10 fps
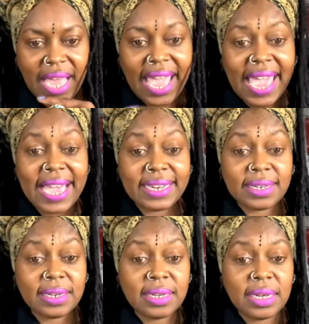
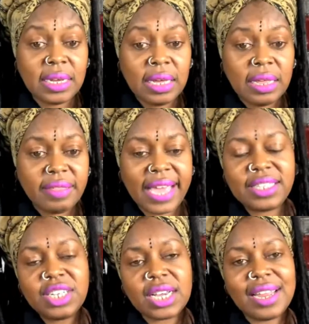And they
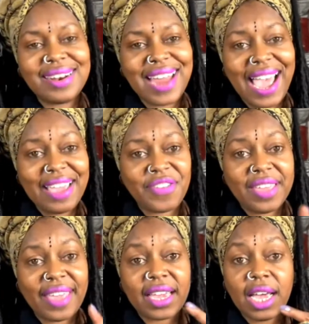took a knife
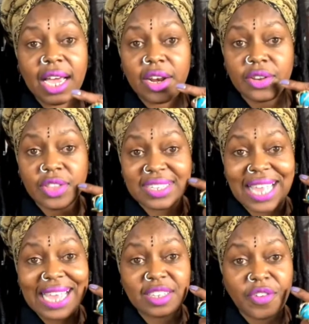and they cut the
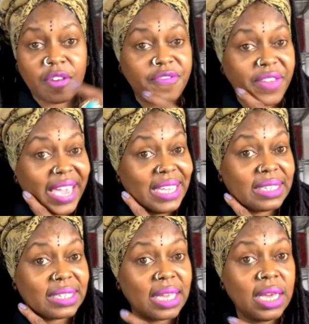sides of her
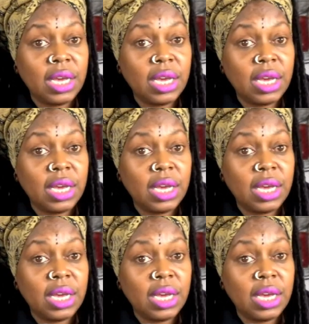face